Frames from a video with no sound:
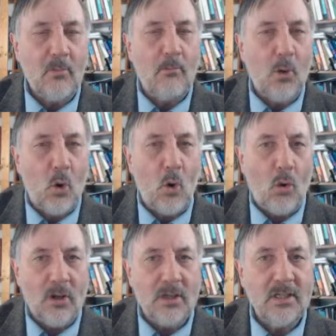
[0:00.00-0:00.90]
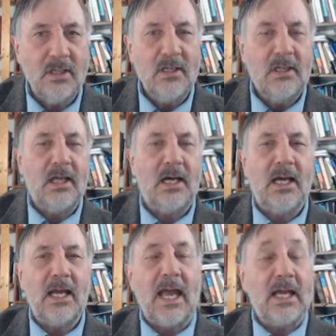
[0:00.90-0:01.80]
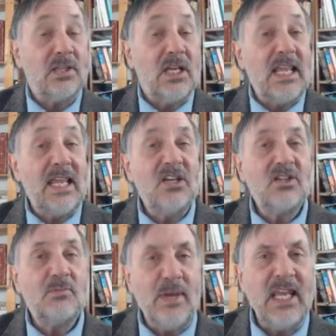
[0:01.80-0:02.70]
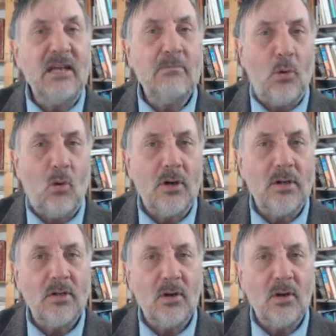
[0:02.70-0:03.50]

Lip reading: Bored, as in he is being bored.